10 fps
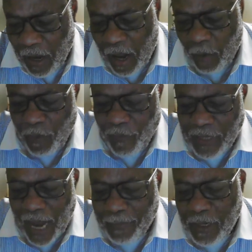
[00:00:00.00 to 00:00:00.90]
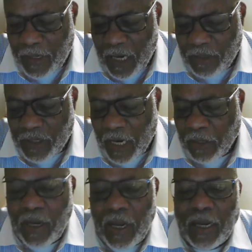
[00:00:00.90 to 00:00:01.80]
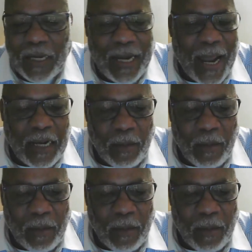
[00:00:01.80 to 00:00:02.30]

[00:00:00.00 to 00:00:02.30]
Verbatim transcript: uh, we've adopted the agenda. Can I get a